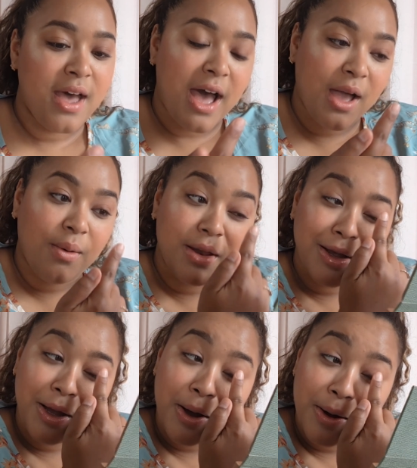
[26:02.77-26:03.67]
I
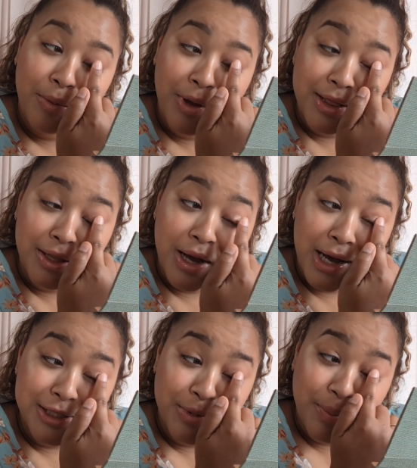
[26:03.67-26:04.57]
wanna go get the
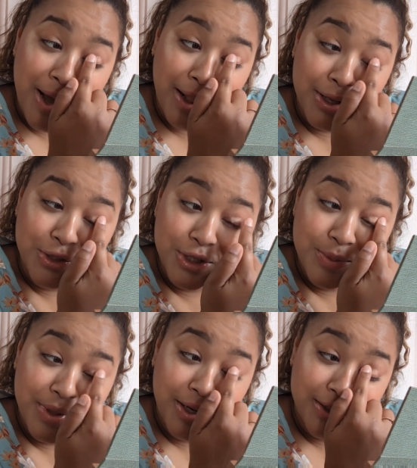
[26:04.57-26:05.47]
Cosmo palette just
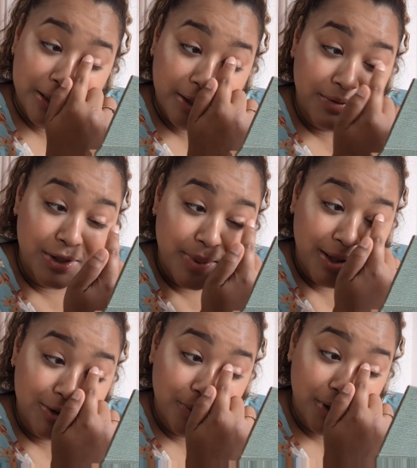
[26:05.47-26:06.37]
because I love this
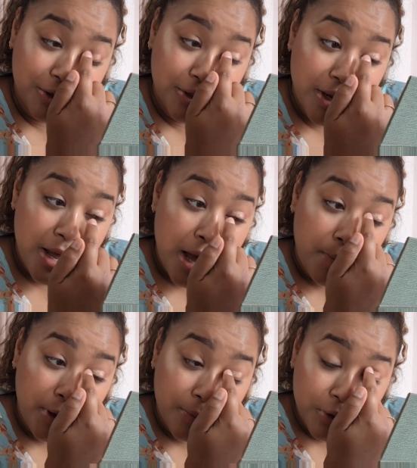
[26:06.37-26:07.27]
palette so much.
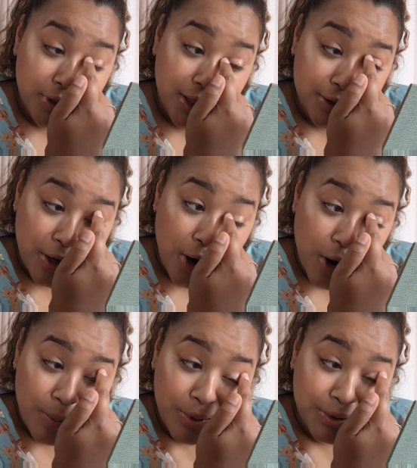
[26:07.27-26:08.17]
Like, Marissa, that's a
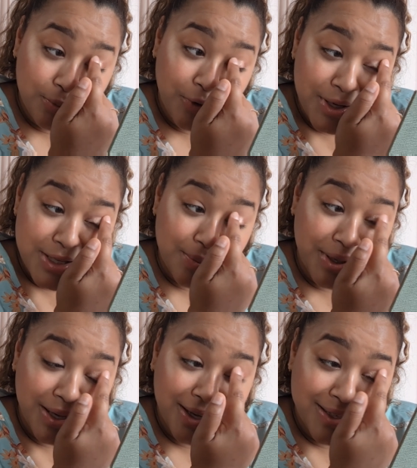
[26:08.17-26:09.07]
horrible reason
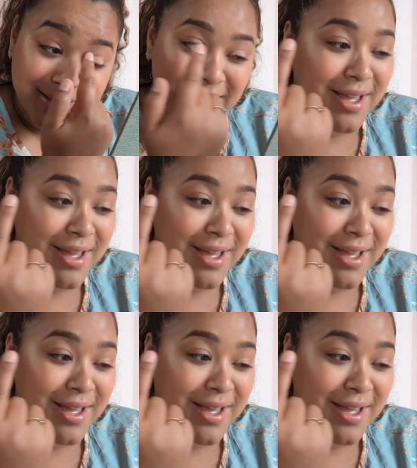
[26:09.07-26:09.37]
because